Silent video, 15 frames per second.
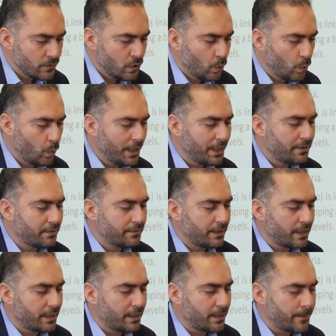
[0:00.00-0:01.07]
where
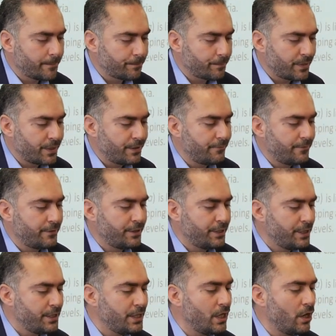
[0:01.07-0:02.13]
the
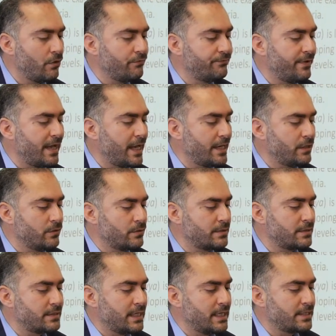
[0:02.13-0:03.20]
theory of
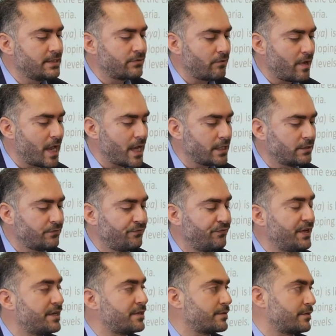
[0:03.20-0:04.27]
values is ranked
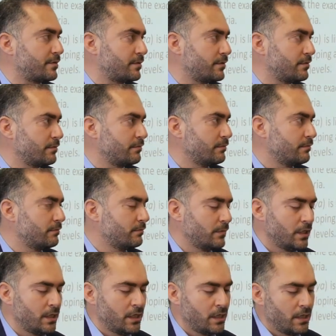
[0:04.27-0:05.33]
first,
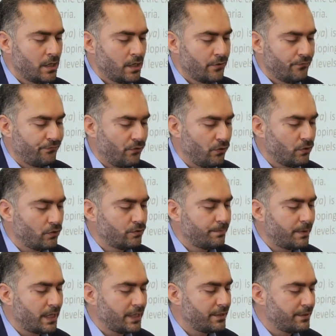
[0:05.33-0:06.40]
followed
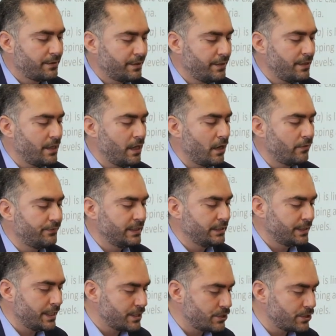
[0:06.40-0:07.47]
by the theory of
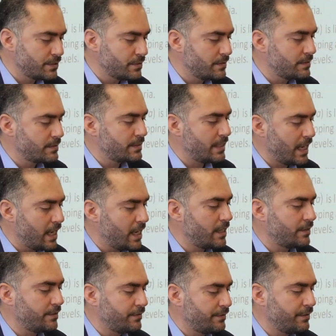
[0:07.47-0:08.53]
intentions
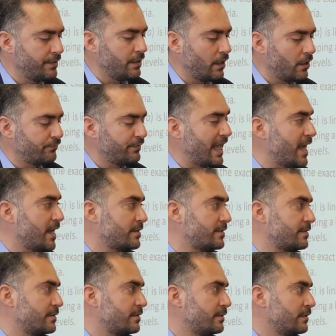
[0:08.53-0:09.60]
and the theory of
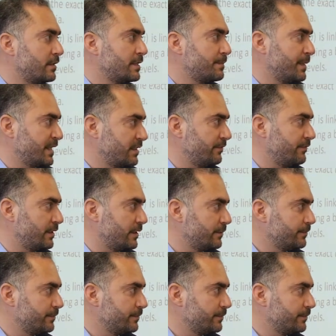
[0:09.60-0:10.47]
acts, respectively.